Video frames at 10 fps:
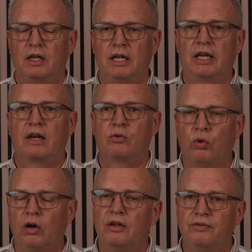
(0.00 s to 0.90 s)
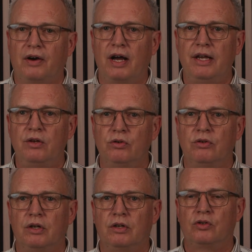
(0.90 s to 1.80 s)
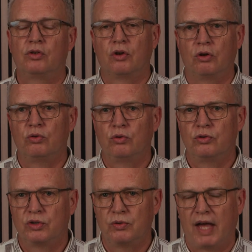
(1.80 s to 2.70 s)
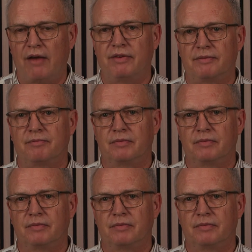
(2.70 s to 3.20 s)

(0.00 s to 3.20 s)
He can qualify you to go to heaven.